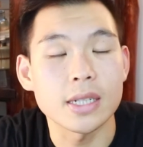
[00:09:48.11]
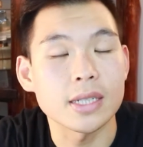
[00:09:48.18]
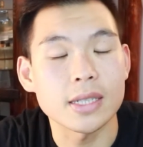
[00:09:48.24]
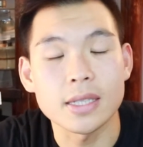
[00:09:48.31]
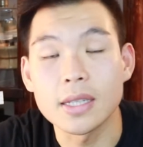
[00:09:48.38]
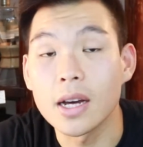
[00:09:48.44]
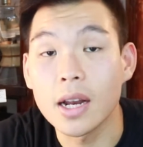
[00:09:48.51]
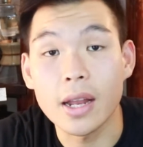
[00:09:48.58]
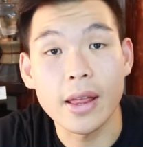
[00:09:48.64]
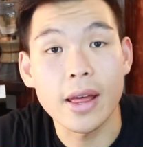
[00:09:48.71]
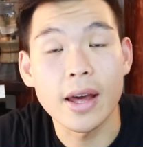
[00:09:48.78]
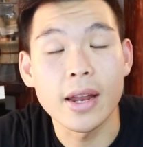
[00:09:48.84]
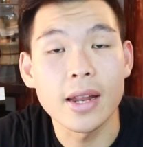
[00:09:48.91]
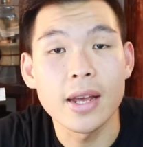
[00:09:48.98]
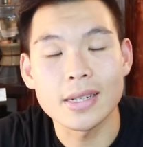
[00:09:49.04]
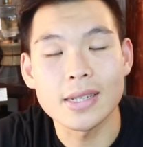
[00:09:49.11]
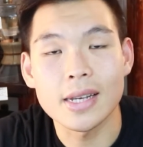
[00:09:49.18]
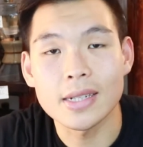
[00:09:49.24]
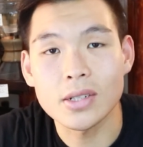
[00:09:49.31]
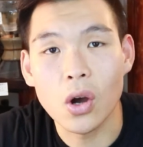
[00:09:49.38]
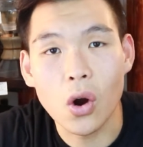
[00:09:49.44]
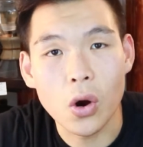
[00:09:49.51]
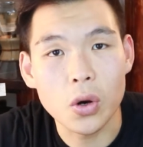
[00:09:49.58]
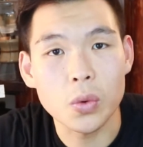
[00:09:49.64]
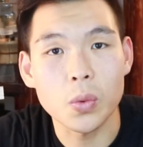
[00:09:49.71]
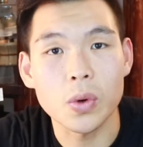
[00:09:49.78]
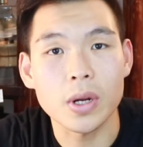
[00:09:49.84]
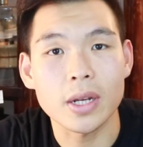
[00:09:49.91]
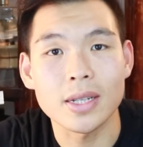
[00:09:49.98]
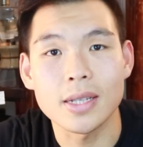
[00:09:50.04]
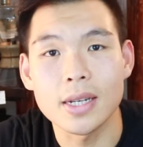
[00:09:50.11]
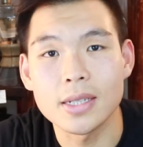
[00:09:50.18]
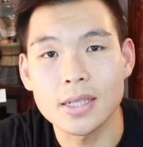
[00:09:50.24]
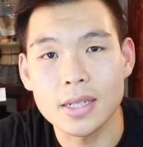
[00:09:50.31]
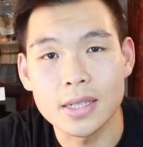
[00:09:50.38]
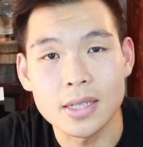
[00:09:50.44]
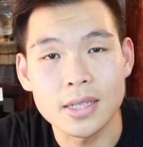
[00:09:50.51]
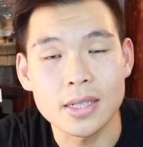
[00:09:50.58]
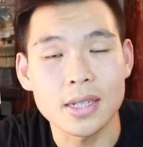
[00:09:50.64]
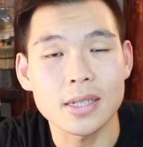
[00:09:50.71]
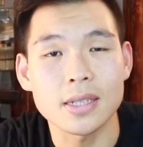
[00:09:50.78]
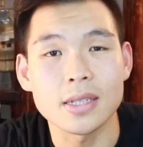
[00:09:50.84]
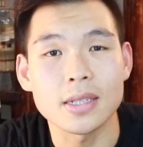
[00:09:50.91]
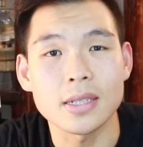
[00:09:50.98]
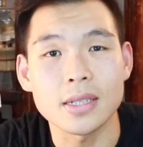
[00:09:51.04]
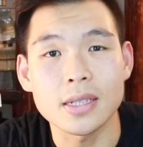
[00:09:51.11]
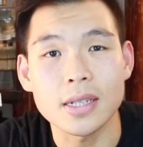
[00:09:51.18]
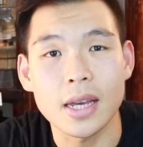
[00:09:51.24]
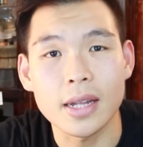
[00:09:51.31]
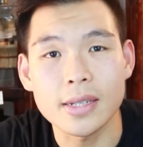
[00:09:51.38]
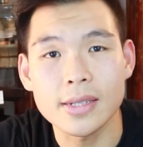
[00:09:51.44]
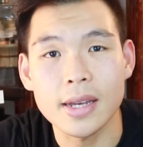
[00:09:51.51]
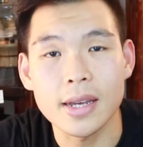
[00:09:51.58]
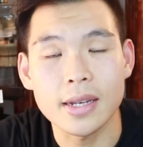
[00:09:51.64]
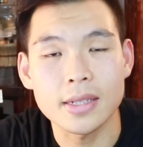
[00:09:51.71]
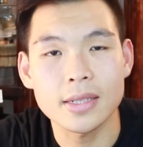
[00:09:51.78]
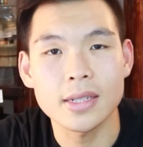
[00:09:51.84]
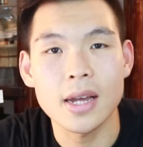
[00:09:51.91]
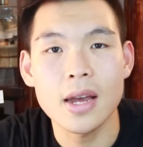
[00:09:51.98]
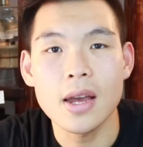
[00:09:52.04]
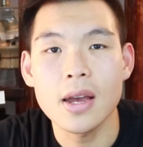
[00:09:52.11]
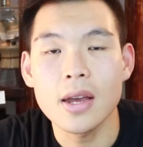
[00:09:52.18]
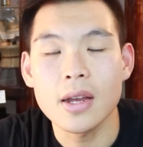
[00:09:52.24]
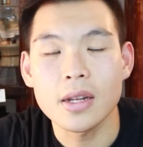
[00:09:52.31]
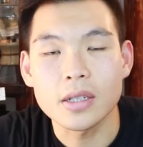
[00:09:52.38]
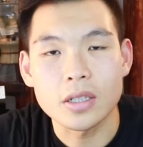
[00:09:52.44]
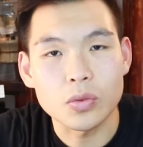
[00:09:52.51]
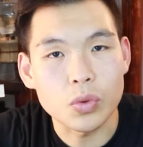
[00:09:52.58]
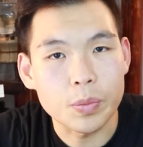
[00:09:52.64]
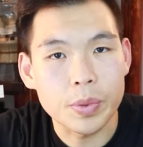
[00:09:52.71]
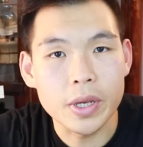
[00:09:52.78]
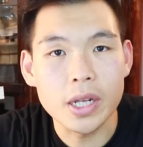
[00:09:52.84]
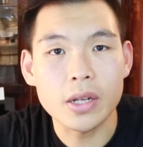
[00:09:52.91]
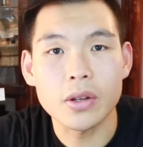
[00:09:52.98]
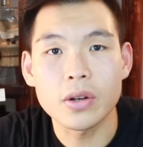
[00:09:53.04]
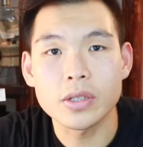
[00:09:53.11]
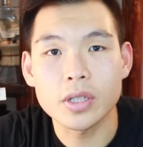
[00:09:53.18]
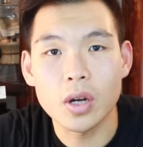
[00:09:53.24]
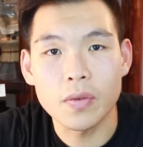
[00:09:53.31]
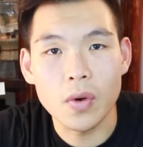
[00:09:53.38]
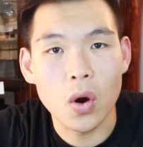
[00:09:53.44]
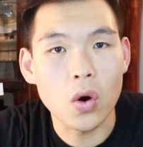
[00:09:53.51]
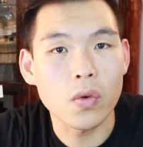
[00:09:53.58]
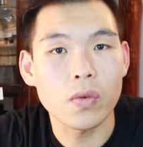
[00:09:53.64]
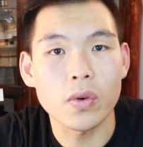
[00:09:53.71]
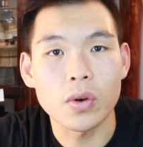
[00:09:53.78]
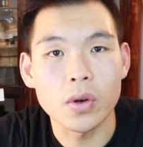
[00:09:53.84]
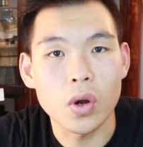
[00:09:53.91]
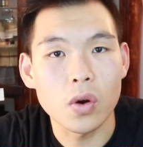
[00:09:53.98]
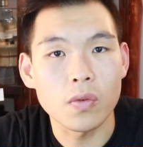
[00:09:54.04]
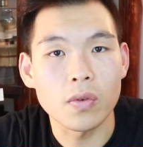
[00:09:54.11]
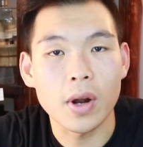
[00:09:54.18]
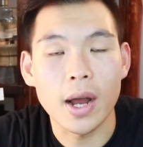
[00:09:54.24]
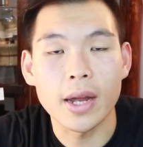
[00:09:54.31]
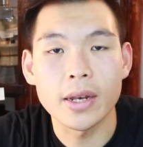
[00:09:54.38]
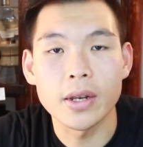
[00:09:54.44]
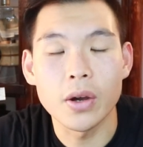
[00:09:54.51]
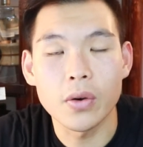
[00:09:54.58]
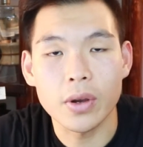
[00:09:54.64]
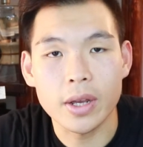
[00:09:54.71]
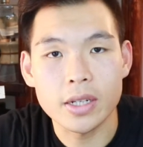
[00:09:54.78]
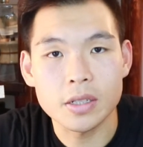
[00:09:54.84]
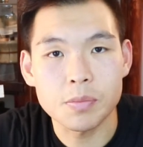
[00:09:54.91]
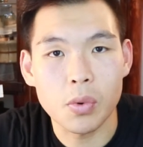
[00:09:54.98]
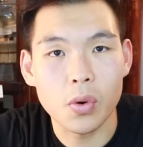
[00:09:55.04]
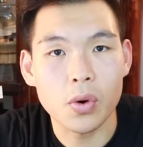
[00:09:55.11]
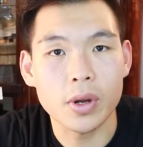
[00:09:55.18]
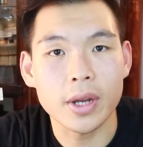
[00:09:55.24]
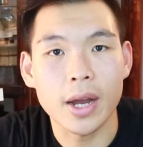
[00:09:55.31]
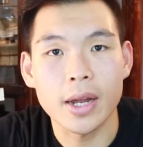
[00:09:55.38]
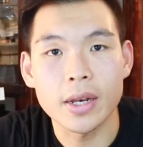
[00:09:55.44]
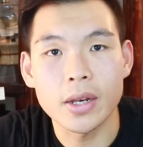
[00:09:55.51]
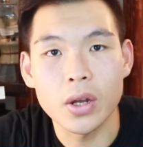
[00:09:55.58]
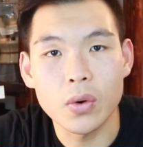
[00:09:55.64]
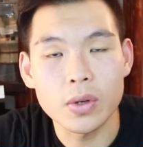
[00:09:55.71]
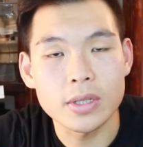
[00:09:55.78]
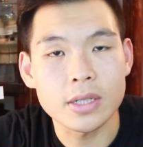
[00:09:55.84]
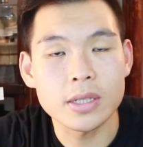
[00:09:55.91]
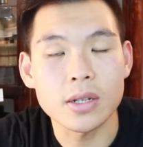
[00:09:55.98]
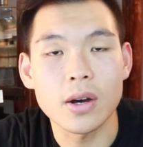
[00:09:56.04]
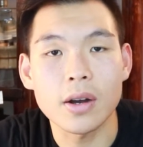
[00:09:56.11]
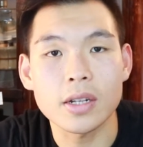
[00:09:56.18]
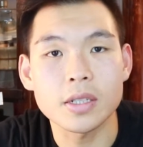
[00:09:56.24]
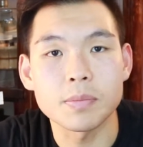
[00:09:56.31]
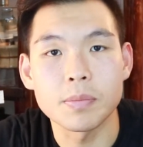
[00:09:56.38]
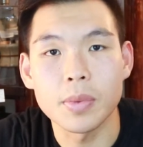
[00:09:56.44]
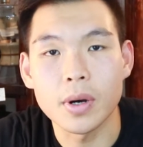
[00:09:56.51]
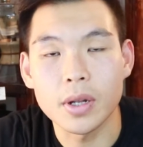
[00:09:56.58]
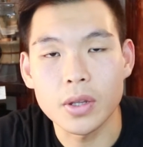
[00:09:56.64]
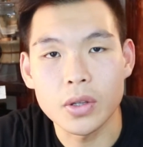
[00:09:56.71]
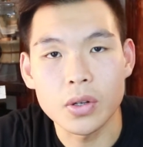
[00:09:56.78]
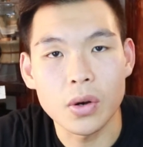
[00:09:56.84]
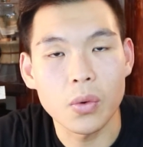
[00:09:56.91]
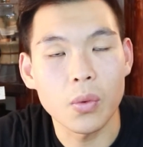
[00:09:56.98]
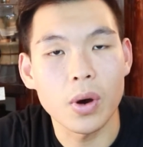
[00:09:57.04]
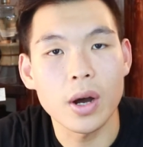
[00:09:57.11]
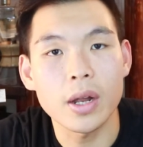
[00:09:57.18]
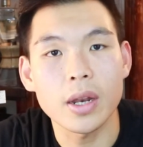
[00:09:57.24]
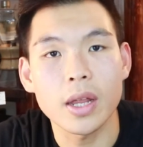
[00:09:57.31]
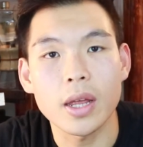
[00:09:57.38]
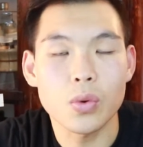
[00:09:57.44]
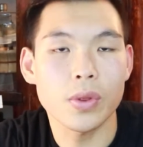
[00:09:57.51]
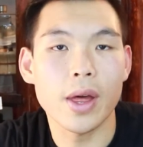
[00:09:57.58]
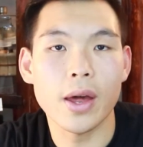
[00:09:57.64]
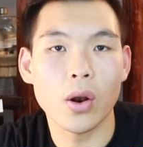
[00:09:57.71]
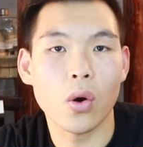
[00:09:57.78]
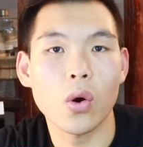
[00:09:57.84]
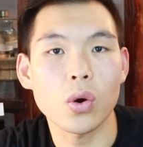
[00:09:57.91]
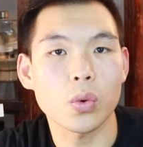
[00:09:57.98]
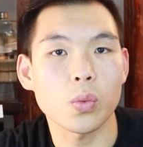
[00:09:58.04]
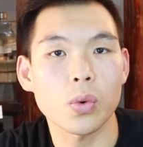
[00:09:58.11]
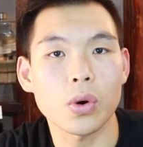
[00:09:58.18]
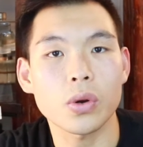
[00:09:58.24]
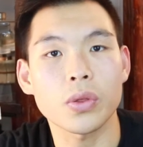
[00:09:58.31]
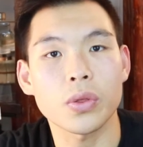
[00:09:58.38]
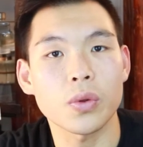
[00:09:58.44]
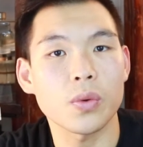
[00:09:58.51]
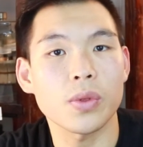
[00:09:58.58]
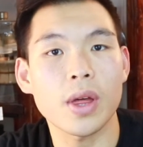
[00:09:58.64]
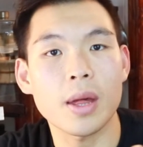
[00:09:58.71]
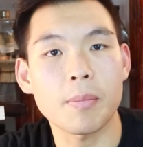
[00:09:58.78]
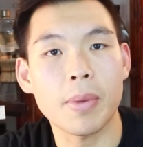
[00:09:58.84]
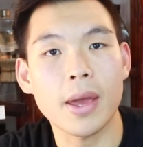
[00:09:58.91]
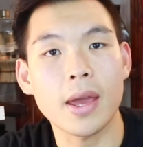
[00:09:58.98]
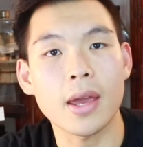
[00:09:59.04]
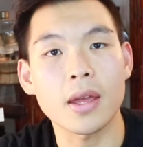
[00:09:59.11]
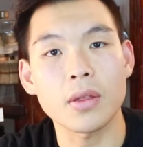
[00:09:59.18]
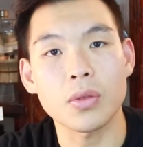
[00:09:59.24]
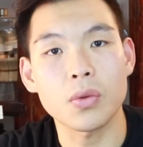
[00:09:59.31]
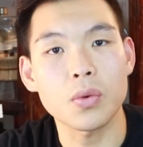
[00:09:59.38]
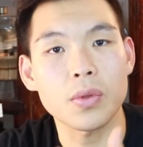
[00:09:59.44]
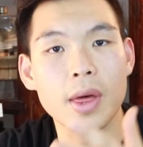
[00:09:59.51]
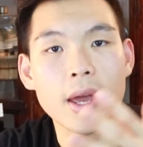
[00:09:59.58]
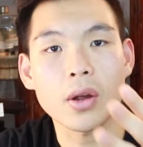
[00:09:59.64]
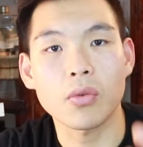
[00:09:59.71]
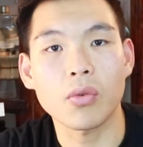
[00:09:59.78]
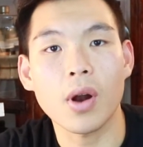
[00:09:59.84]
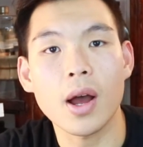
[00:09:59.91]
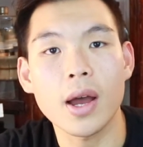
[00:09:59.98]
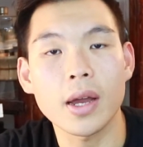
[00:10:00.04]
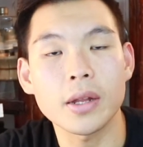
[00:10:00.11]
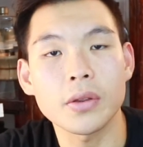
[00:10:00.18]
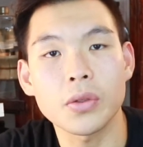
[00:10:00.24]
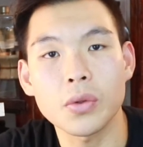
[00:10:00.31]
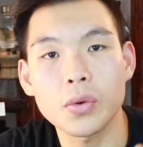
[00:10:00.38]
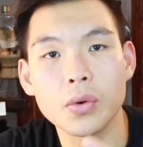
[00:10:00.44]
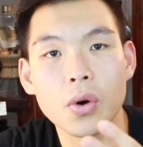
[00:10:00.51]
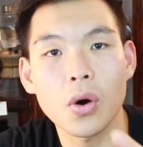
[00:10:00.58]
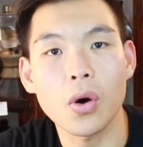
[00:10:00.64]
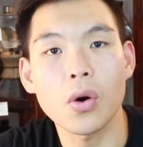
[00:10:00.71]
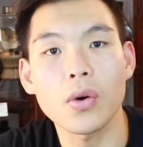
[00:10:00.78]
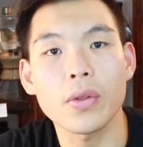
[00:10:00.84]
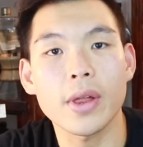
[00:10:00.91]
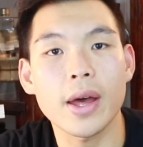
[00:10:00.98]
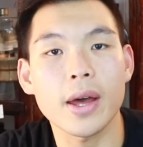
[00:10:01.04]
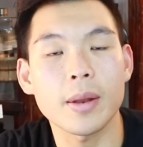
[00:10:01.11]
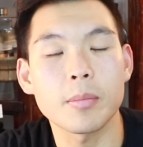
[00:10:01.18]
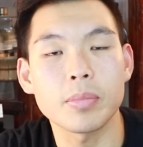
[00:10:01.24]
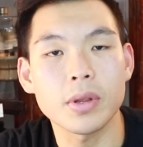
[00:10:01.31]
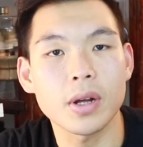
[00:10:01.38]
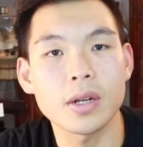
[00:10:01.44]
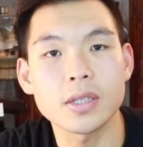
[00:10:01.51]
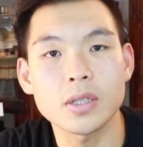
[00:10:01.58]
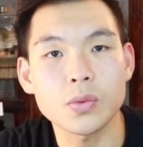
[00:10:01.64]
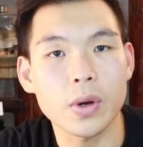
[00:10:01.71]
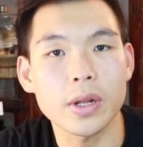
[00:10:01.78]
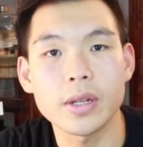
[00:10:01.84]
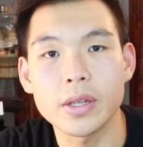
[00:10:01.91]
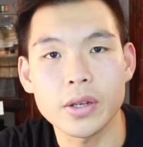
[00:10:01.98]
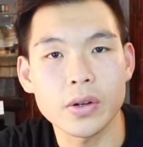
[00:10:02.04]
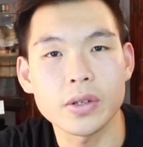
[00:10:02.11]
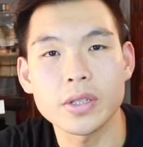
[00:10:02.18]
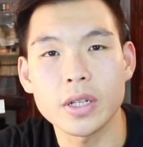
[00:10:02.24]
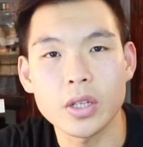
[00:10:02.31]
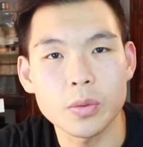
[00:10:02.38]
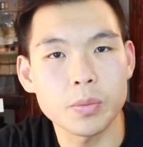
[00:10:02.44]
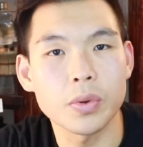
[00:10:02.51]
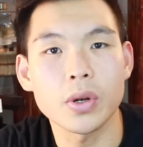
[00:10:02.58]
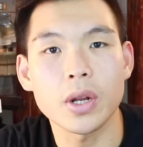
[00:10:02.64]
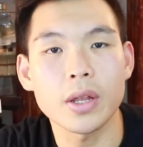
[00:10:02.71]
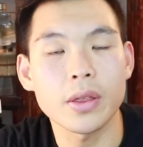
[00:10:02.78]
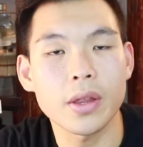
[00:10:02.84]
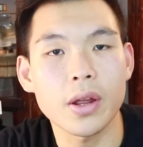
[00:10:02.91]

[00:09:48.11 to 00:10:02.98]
It's none of that. It takes hard work. It takes consistency. It takes just repeating yourself over and over. I know it gets boring, I know it sucks, but you know what? Through that hard work, through that pain, through that grind, through all that blood, sweat, and tears that you put in